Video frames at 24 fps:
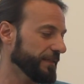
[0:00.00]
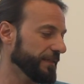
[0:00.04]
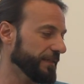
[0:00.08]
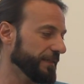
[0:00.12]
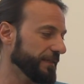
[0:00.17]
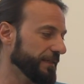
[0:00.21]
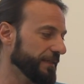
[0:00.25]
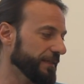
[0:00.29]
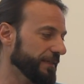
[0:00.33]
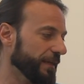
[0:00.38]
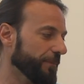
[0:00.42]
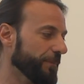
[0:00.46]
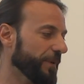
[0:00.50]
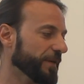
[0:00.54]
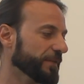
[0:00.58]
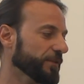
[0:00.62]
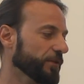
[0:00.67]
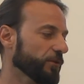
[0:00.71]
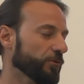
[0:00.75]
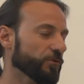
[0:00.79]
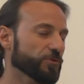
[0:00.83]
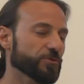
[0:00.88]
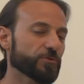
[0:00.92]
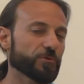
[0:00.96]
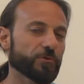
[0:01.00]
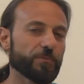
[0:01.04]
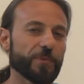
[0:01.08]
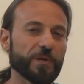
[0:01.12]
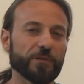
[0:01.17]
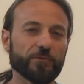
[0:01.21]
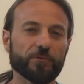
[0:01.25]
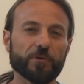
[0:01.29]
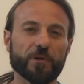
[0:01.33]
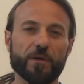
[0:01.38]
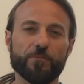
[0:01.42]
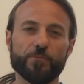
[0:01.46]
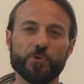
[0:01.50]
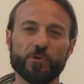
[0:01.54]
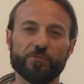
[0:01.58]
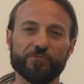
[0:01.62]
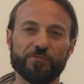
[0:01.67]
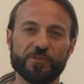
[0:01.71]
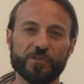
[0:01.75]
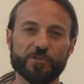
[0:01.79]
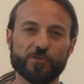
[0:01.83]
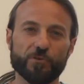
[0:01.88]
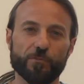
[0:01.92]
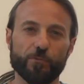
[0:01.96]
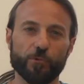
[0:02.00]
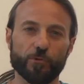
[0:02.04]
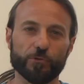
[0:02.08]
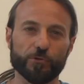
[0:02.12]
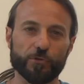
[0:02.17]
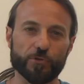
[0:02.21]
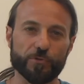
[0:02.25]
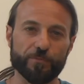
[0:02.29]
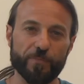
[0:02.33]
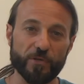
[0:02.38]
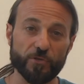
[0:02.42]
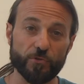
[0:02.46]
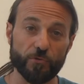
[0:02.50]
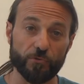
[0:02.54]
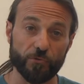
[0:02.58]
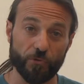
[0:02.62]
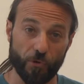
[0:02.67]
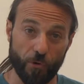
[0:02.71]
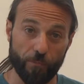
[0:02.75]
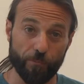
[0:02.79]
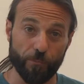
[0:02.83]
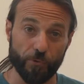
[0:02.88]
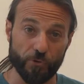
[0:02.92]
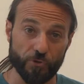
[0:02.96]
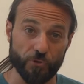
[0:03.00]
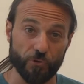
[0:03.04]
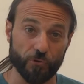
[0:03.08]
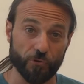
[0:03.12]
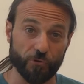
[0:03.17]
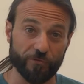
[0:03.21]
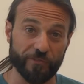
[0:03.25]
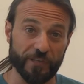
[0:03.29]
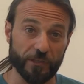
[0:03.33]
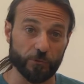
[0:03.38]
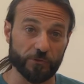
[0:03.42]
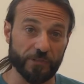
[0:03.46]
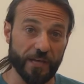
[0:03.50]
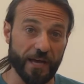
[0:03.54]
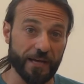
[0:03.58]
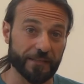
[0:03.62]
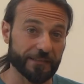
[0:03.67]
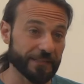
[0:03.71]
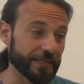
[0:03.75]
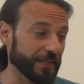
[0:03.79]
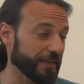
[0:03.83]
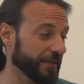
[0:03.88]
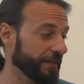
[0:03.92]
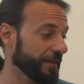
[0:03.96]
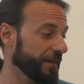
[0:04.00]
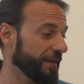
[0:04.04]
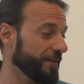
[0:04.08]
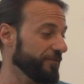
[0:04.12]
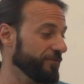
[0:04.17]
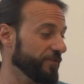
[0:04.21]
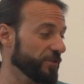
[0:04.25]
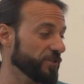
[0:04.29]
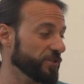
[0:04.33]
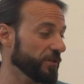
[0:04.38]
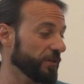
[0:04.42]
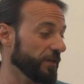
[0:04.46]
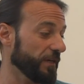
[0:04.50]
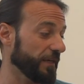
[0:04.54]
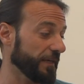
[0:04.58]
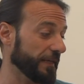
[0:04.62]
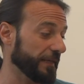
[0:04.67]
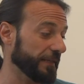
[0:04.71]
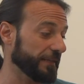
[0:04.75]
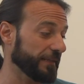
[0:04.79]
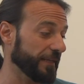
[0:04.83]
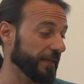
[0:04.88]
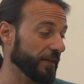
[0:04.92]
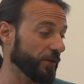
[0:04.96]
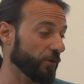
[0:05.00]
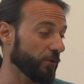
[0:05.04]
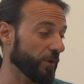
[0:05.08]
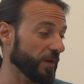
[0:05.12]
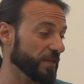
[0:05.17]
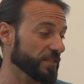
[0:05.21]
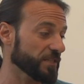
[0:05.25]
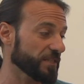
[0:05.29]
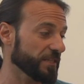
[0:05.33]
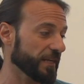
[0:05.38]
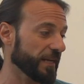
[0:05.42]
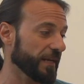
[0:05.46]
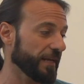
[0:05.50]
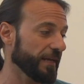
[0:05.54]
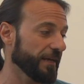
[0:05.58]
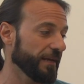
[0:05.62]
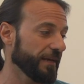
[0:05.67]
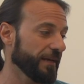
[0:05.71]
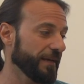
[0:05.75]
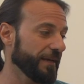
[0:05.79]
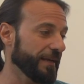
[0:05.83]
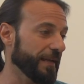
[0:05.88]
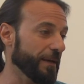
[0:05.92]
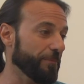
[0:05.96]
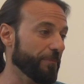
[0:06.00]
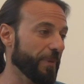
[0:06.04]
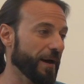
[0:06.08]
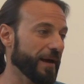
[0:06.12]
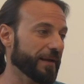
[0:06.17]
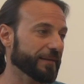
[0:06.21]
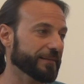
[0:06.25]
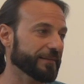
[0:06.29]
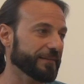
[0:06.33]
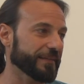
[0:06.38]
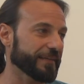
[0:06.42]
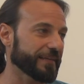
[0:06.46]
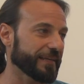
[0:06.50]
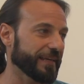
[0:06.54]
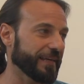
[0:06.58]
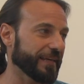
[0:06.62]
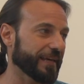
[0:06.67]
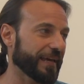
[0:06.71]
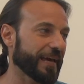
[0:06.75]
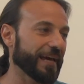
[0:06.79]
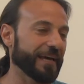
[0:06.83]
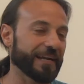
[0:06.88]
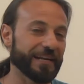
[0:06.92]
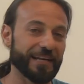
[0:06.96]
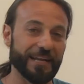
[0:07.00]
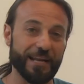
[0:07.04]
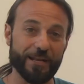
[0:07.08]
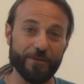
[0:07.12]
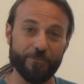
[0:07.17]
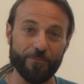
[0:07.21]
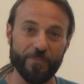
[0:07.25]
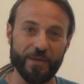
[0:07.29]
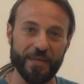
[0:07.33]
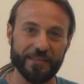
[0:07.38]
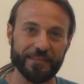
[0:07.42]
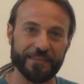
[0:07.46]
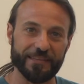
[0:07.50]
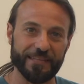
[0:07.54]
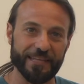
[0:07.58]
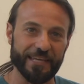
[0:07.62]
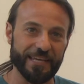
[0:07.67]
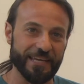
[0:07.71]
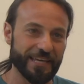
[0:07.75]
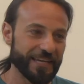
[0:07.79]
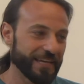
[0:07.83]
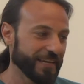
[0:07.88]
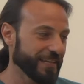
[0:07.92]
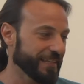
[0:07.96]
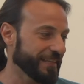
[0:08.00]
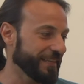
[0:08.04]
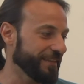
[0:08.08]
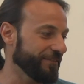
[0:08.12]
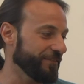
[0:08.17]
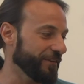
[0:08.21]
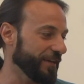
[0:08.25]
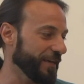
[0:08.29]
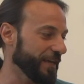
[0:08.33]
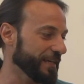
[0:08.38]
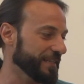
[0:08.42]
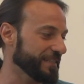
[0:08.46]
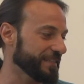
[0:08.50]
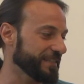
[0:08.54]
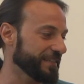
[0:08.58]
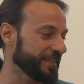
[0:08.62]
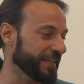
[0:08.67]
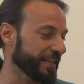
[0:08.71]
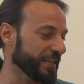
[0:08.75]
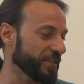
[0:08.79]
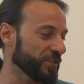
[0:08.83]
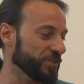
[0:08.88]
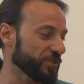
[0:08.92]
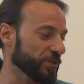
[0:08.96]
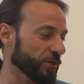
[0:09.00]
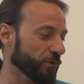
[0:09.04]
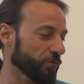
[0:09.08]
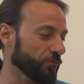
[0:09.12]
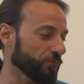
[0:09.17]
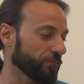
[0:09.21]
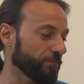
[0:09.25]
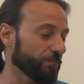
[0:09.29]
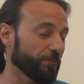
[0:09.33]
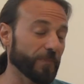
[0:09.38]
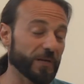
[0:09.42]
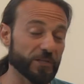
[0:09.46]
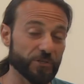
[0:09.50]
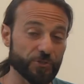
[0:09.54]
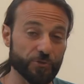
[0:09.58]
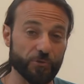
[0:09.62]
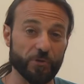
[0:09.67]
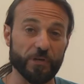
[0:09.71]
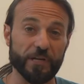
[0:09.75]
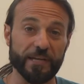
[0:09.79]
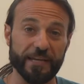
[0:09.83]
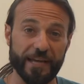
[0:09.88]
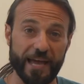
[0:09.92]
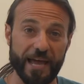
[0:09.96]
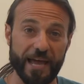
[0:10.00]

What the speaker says: It's part of the instrument that I think is too often underestimated. Well, in my opinion, it has to be the part that needs to forge an almost carnal bond with the musician.